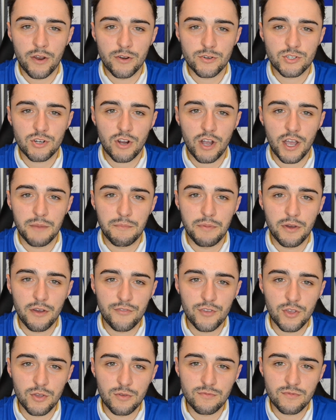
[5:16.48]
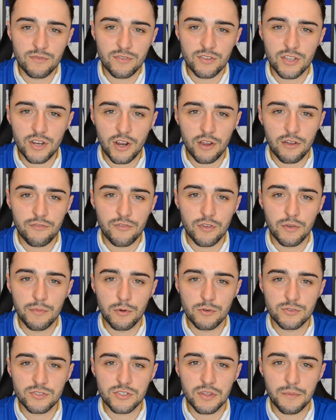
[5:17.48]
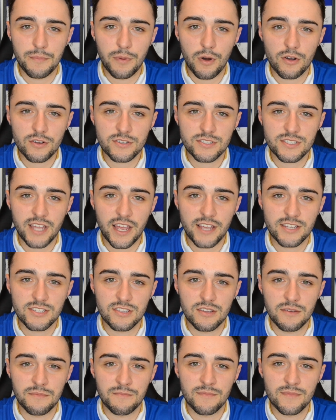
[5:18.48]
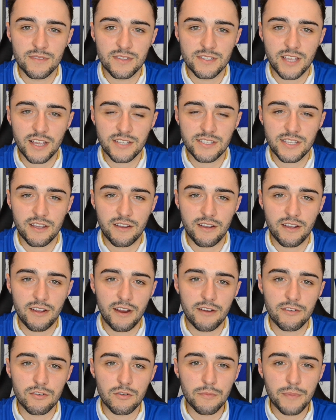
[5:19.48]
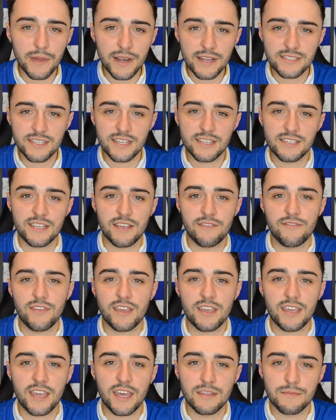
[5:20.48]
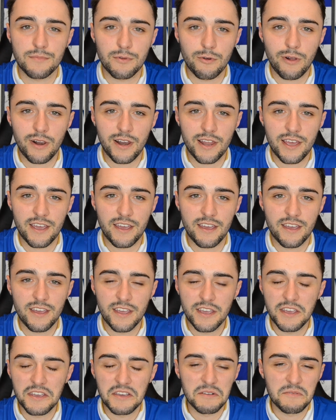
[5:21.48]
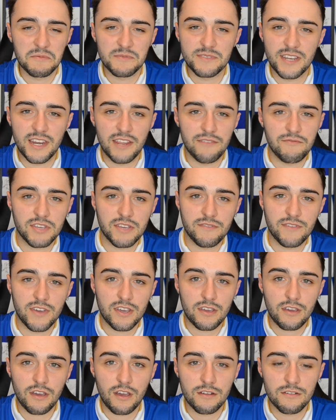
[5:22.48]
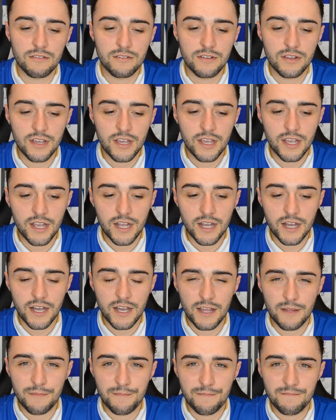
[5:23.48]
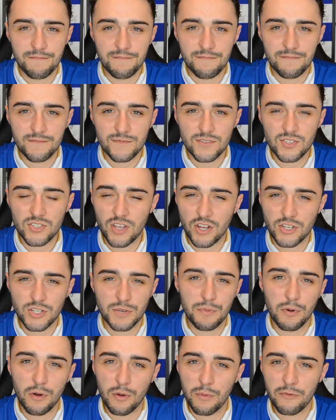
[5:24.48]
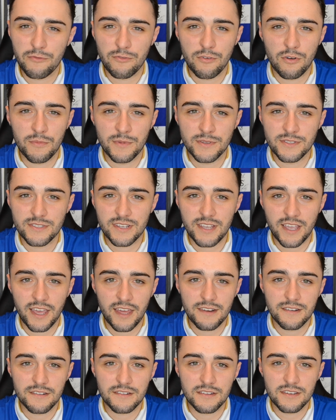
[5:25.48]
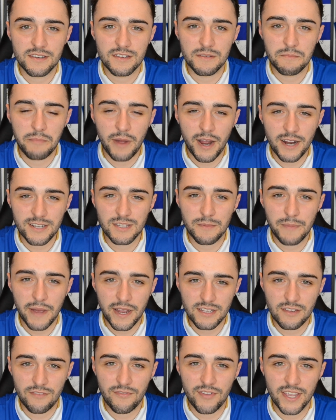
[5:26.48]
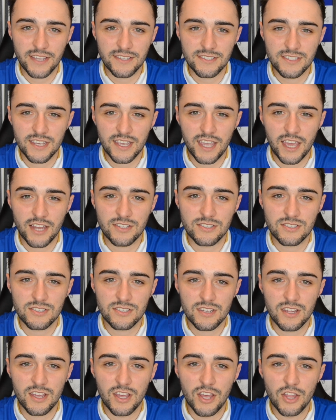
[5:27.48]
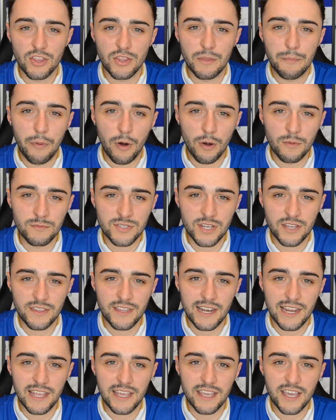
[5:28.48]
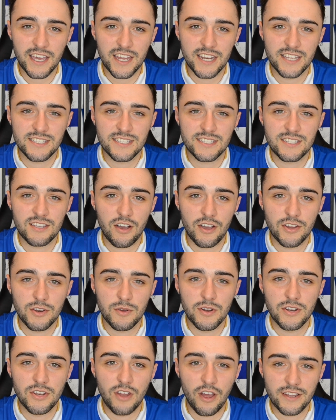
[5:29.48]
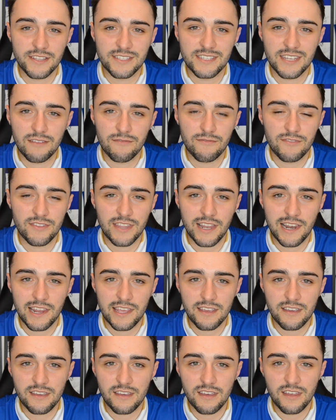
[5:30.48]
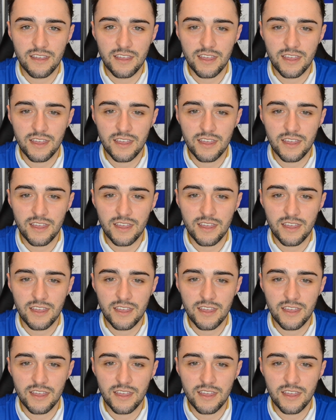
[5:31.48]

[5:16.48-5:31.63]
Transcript: try and put a few balls into the box, test their aerial ability, see if they can get the ball clear. We didn't even give it a go. Such a poor performance again. Back-to-back defeats against the bottom side of the league and a side who are 19th in the league.